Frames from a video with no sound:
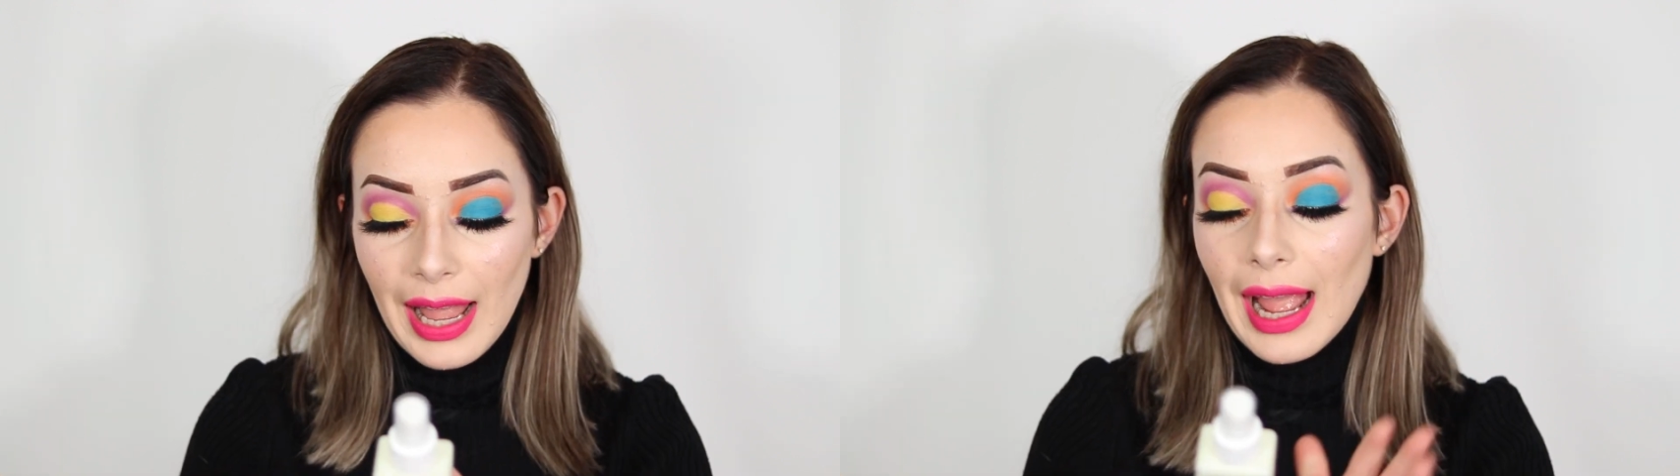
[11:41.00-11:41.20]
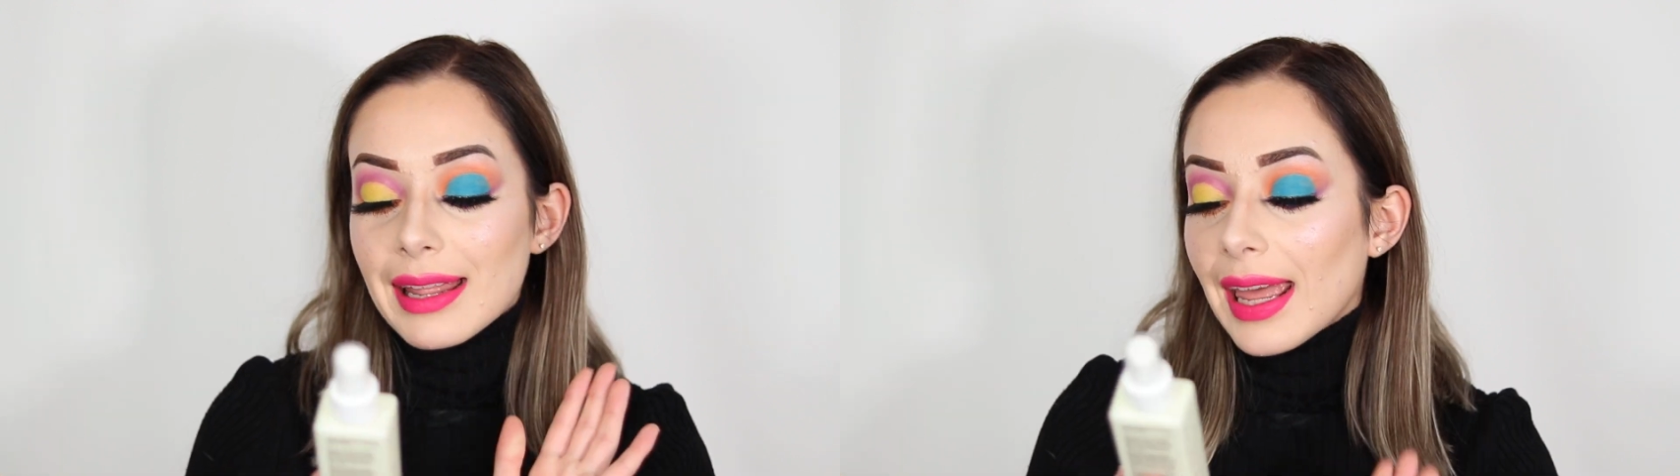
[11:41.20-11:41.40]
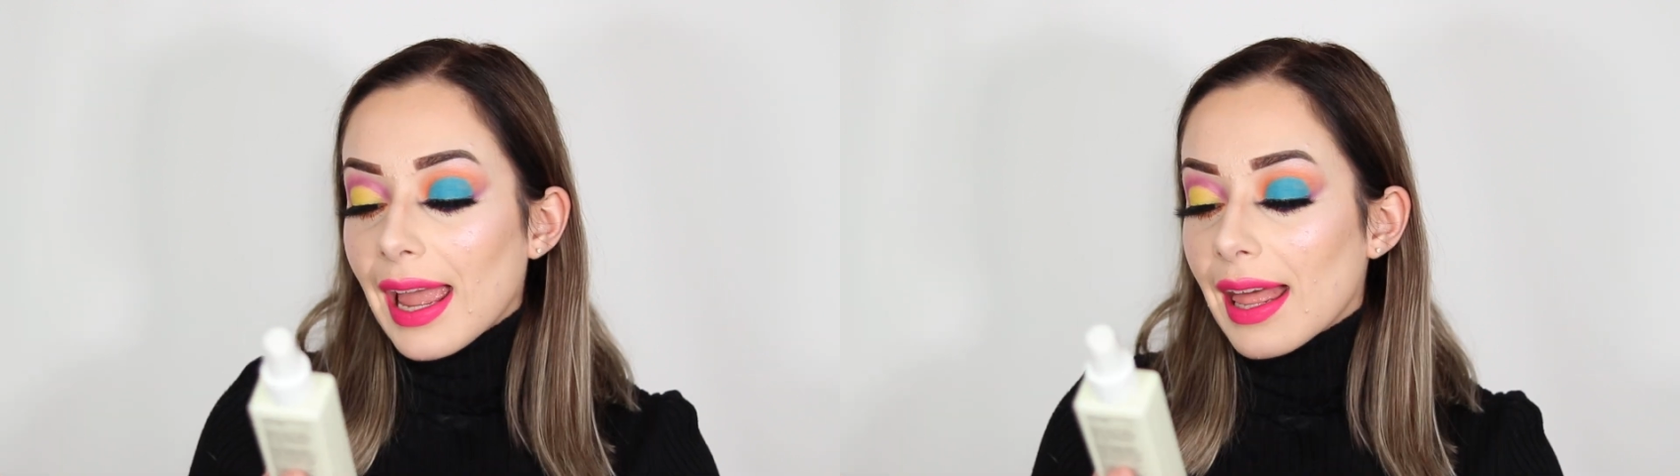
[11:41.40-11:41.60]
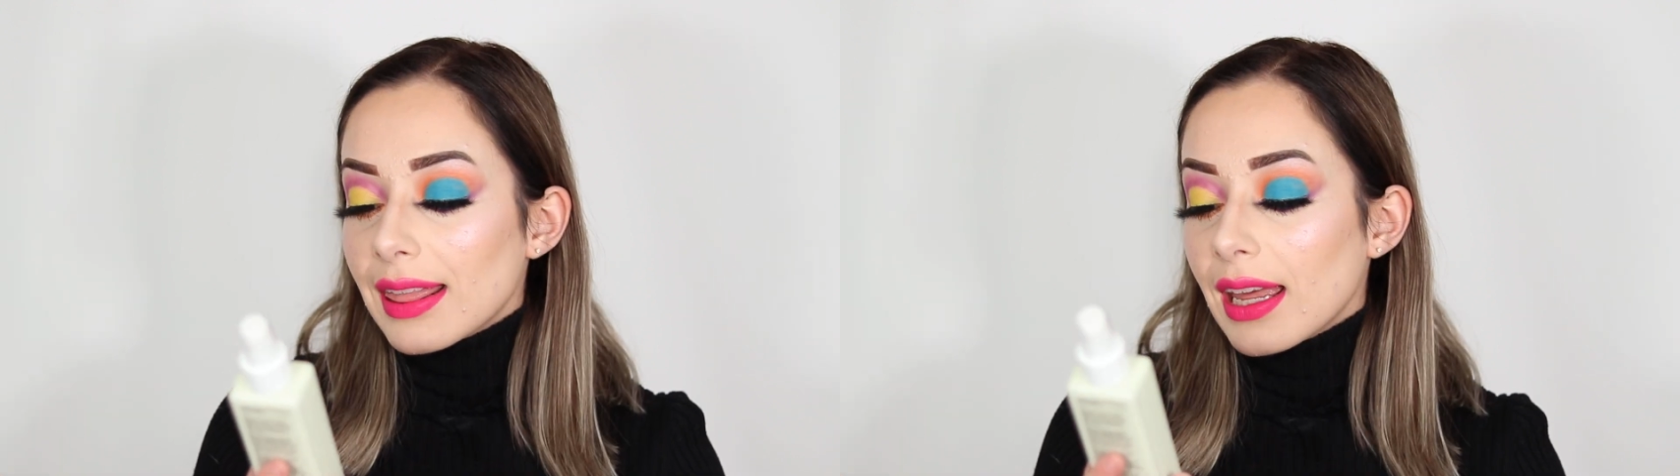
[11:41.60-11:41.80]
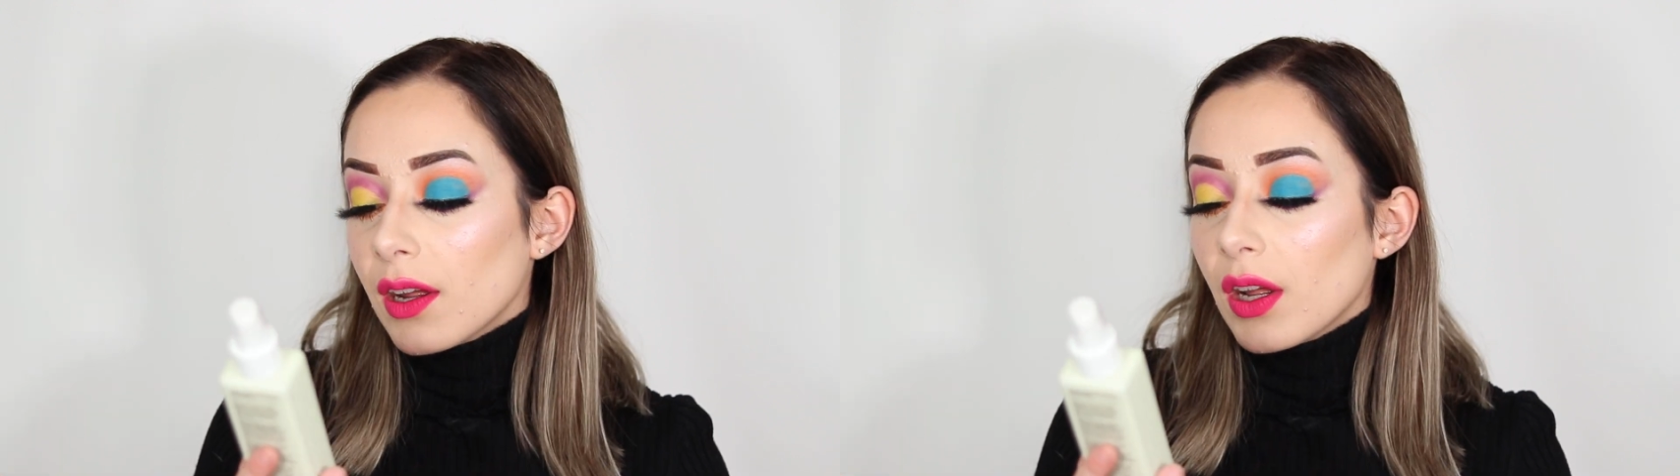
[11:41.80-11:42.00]
And
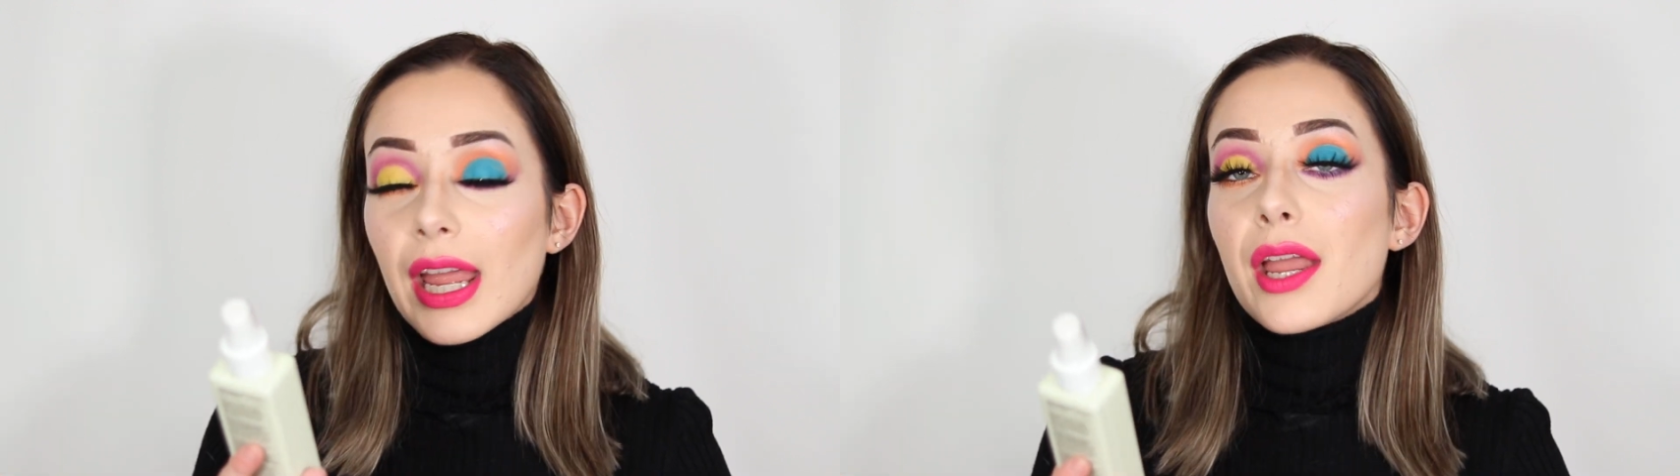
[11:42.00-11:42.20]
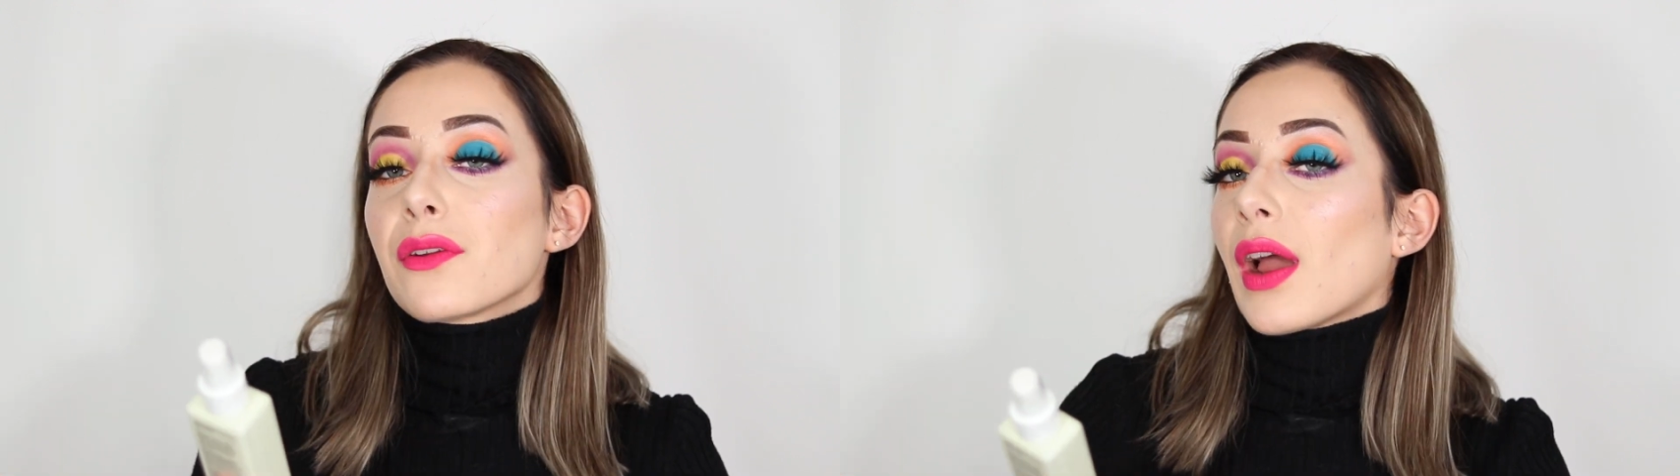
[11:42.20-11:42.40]
then if